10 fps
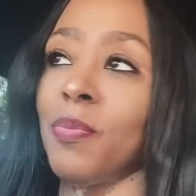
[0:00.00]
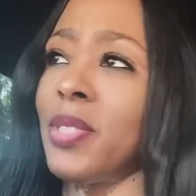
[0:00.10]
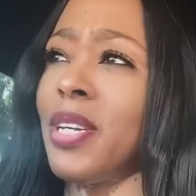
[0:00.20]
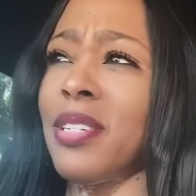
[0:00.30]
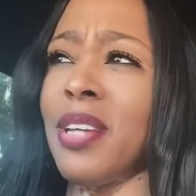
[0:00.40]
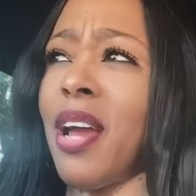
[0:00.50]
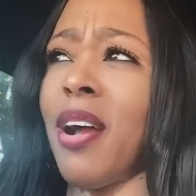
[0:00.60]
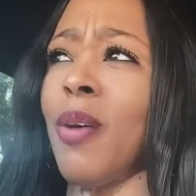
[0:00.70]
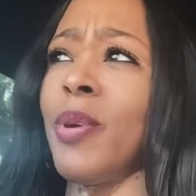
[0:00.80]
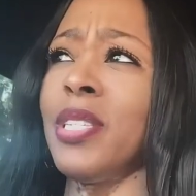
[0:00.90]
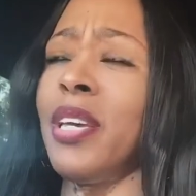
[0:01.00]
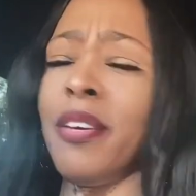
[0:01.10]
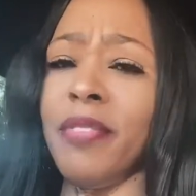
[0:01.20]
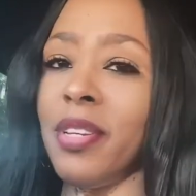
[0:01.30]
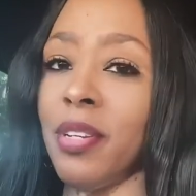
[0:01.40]
is not always
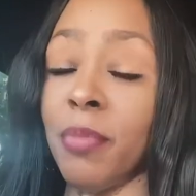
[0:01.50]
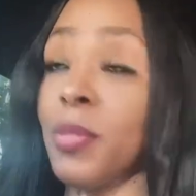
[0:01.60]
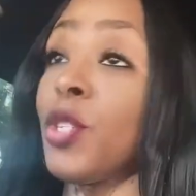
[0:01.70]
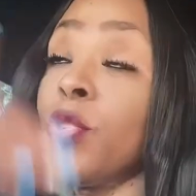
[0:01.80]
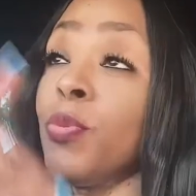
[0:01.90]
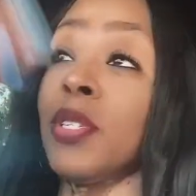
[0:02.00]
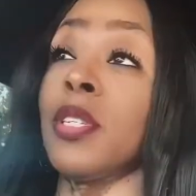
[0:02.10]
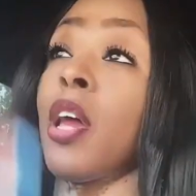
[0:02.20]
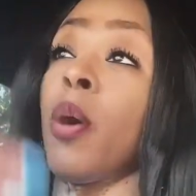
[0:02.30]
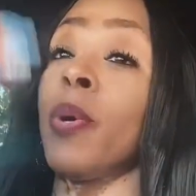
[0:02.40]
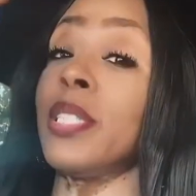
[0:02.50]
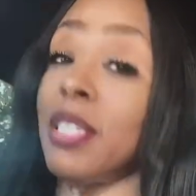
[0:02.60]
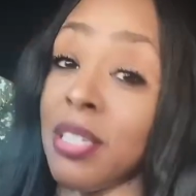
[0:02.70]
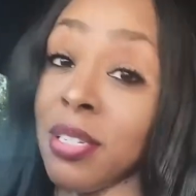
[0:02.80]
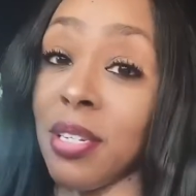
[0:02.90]
it's not always
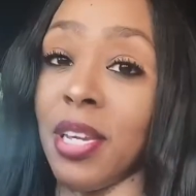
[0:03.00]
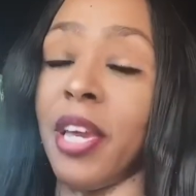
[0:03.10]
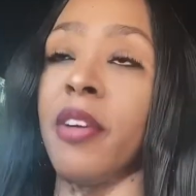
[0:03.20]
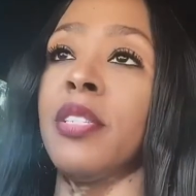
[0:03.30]
easy to carry.